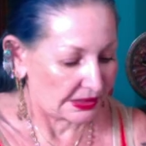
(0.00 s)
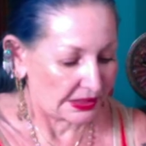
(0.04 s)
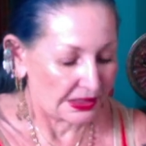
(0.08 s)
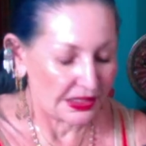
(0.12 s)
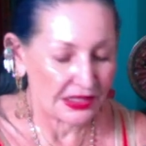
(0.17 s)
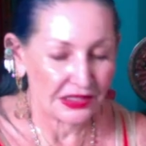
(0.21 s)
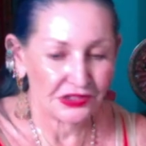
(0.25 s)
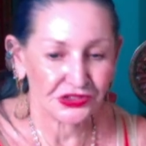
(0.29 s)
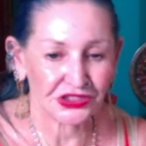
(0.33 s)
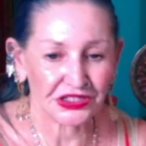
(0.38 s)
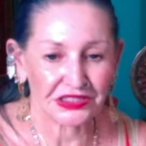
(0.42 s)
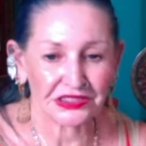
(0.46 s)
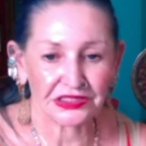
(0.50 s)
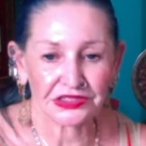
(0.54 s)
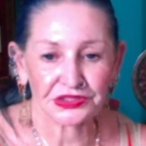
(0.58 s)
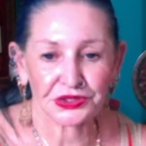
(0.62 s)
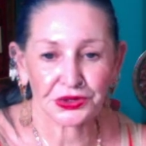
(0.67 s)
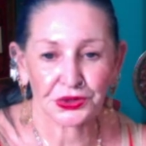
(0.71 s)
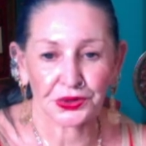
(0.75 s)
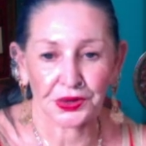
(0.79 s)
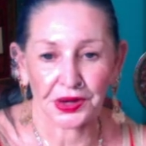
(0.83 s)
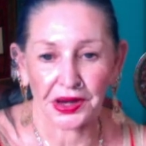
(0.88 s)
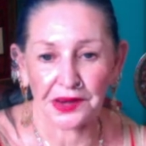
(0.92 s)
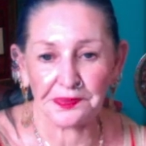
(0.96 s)
He
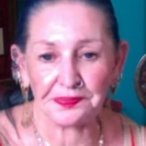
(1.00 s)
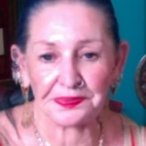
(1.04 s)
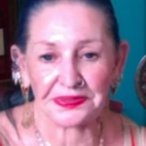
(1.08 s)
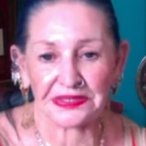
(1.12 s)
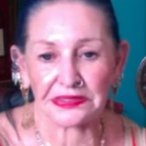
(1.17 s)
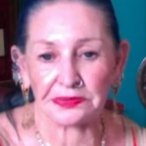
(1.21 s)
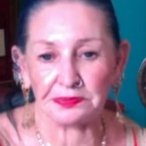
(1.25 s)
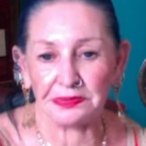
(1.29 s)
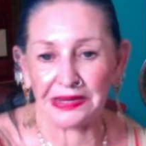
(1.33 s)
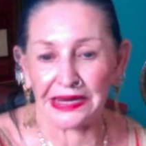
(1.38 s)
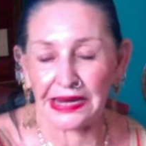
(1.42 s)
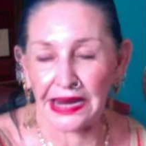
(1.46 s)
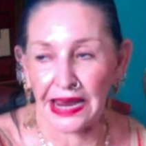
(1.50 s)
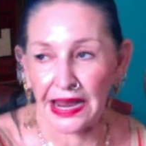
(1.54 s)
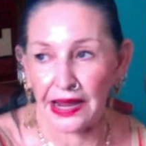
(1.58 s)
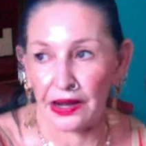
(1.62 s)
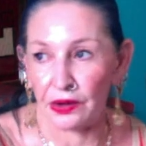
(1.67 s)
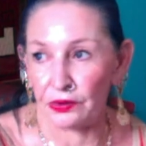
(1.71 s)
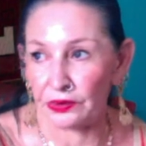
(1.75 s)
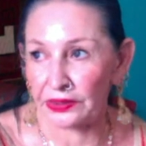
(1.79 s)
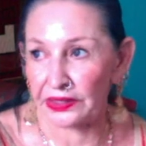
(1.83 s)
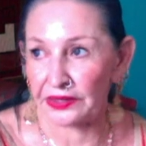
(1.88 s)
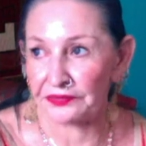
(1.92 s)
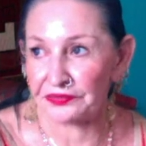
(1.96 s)
just creeps me
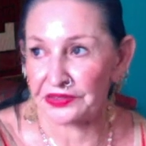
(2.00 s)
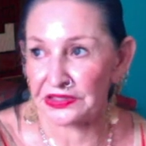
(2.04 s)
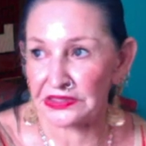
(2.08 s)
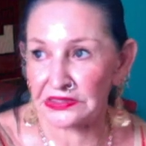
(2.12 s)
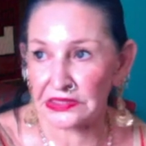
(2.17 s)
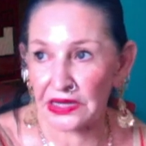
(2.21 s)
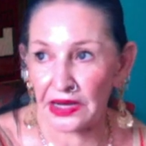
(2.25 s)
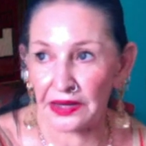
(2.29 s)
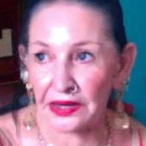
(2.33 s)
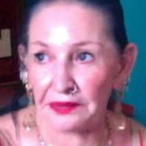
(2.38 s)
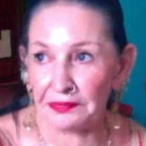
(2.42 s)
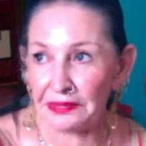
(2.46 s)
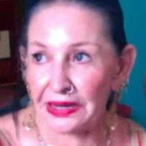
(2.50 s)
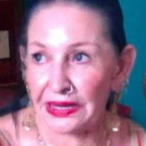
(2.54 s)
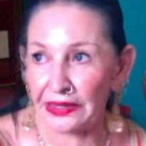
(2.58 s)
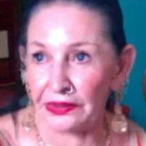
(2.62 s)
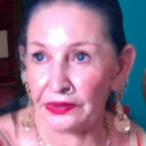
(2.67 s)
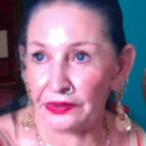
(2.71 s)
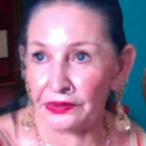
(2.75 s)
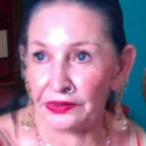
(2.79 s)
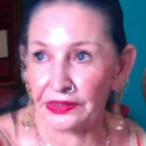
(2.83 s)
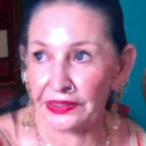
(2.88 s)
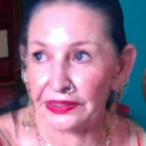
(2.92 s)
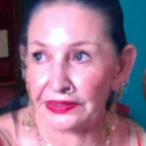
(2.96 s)
out every time I
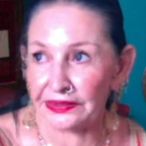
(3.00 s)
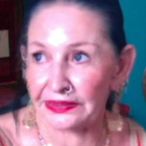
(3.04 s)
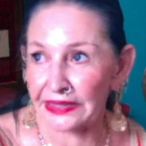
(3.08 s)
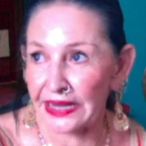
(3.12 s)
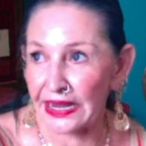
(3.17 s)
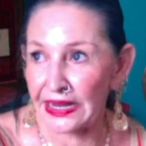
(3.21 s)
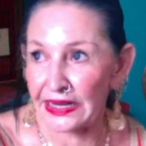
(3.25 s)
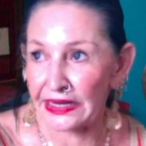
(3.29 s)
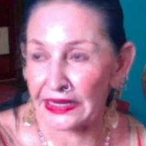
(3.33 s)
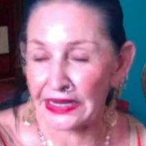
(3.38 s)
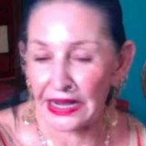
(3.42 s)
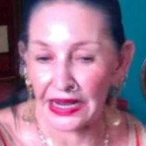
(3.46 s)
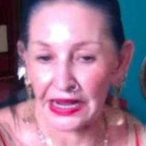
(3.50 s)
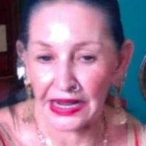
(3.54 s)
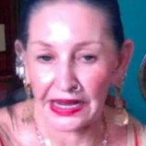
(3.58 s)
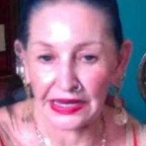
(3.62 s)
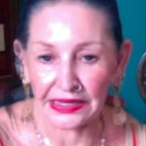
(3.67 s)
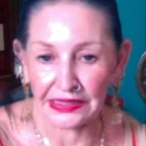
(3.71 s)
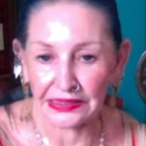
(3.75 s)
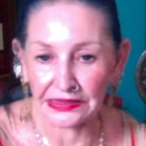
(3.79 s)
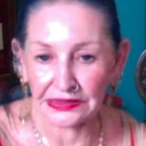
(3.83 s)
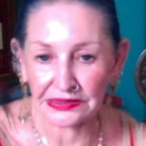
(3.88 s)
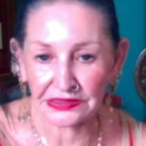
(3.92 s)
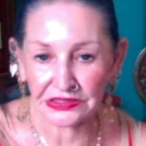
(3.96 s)
look at that guy.
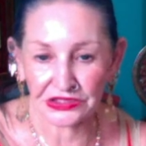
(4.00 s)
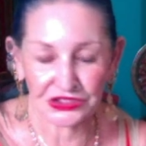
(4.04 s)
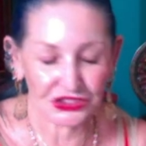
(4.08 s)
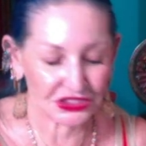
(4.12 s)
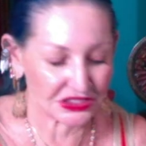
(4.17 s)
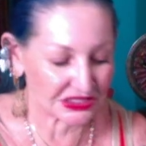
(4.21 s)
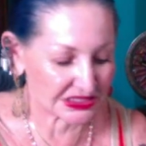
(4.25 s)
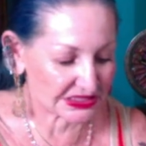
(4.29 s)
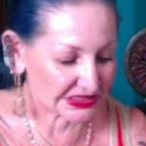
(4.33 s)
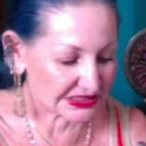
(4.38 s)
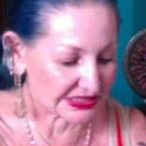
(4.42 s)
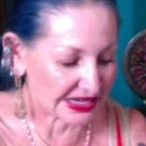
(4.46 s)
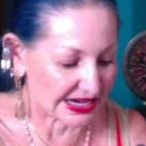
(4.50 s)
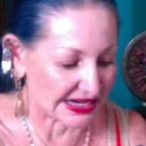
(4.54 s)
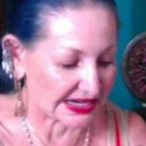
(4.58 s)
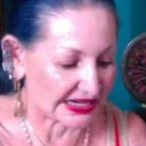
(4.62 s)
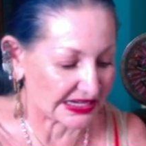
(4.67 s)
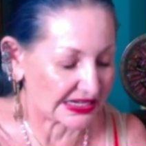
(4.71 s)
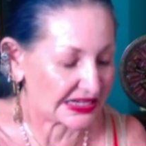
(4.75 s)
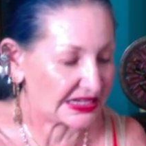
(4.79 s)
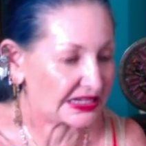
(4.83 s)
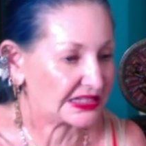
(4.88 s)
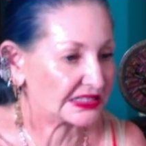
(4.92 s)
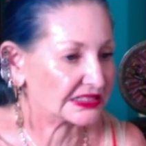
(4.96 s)
It's just
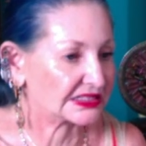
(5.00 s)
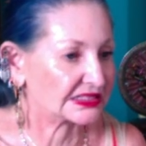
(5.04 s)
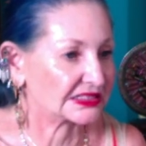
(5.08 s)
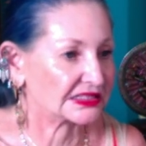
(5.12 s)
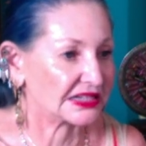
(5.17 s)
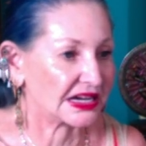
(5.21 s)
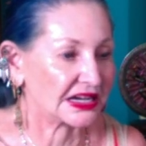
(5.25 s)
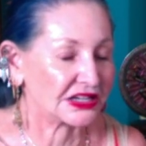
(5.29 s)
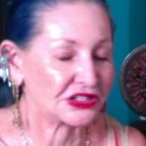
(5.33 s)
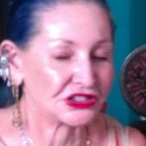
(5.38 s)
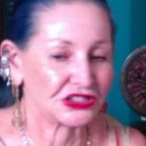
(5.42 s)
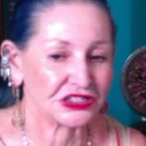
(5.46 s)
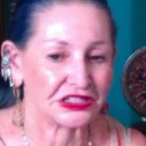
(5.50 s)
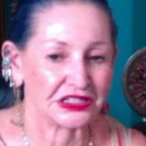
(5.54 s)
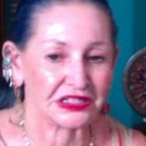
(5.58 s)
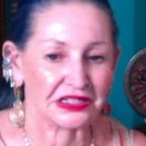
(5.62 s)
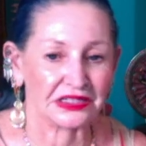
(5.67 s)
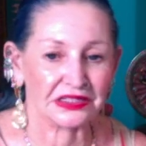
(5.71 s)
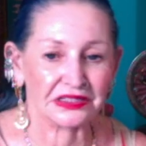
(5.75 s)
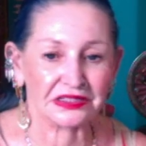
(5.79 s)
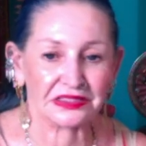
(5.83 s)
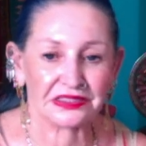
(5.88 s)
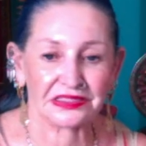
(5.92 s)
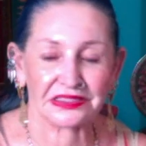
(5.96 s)
like he is such
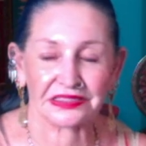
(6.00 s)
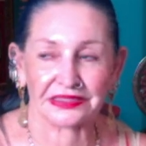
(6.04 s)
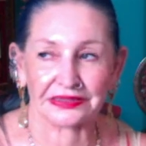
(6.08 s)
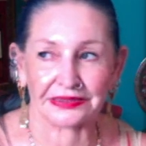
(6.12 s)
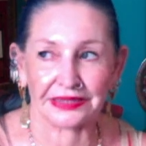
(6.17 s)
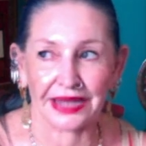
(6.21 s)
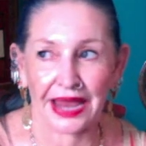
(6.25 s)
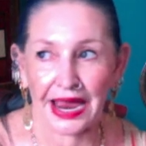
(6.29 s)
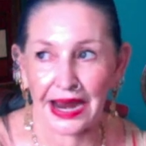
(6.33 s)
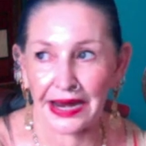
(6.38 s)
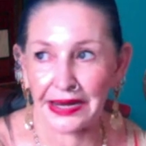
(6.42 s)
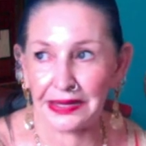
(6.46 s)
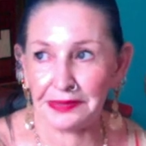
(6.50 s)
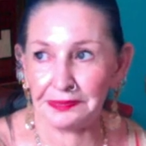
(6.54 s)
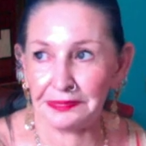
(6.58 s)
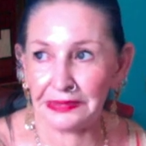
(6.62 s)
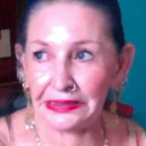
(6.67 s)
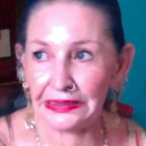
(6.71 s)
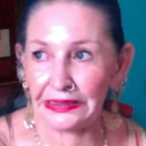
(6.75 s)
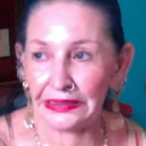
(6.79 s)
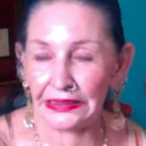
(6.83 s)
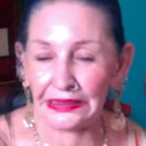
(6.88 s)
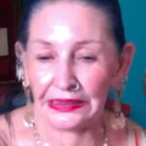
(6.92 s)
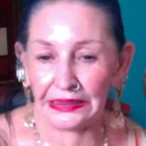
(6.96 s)
a
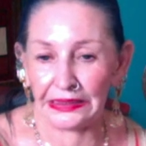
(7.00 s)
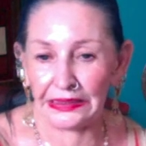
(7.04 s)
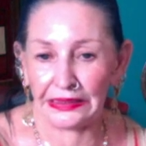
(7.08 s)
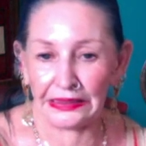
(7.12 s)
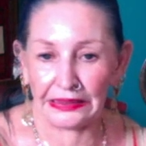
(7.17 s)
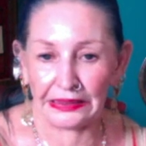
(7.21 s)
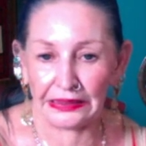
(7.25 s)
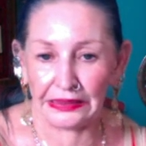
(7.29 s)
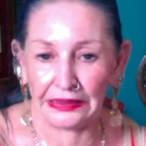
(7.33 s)
slimy.